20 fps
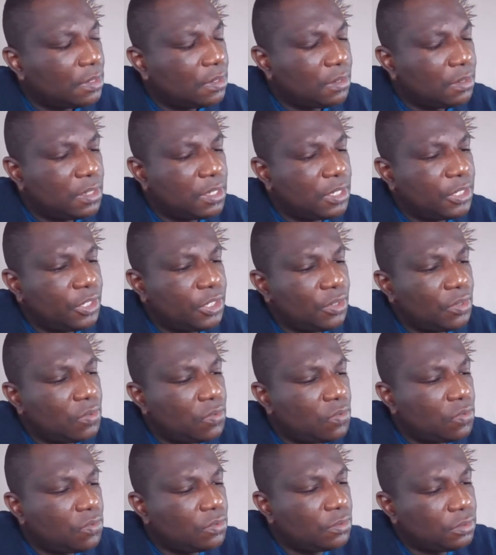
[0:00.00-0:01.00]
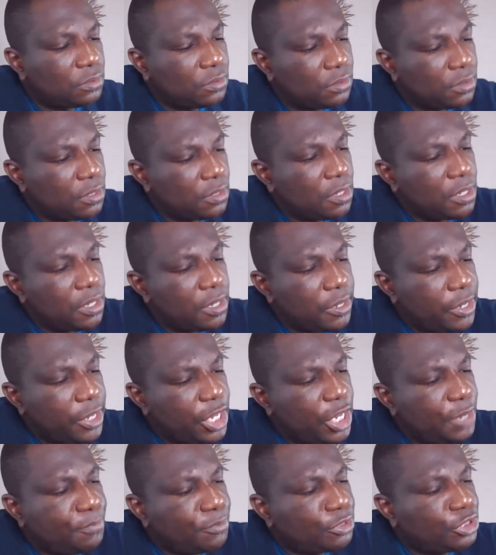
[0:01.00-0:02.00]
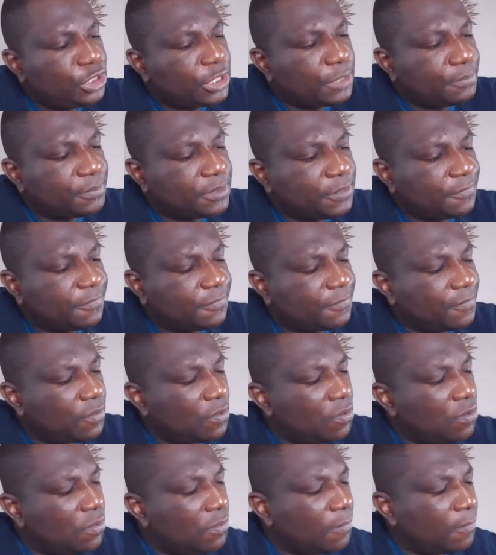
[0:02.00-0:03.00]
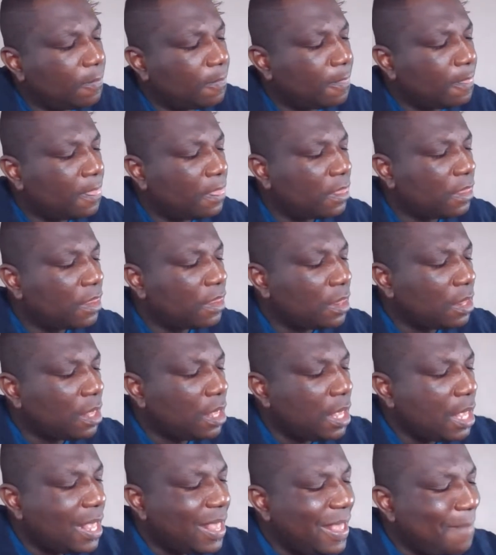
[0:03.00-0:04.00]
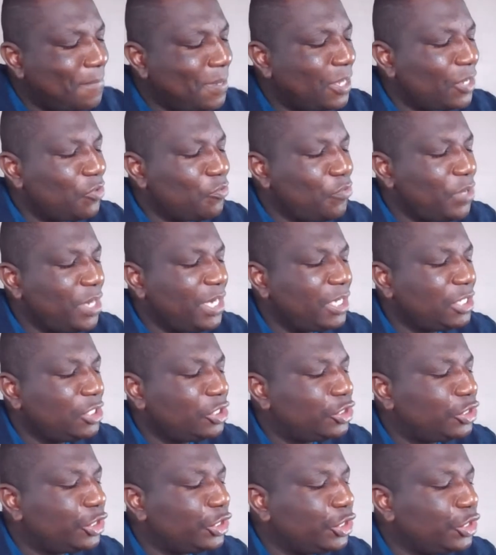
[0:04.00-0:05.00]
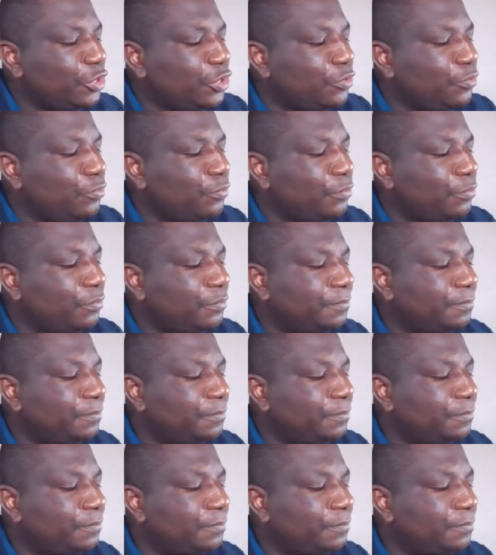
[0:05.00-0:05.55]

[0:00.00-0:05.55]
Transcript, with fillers: Thank you, Lord. Hebrews chapter 4. I begin reading to you.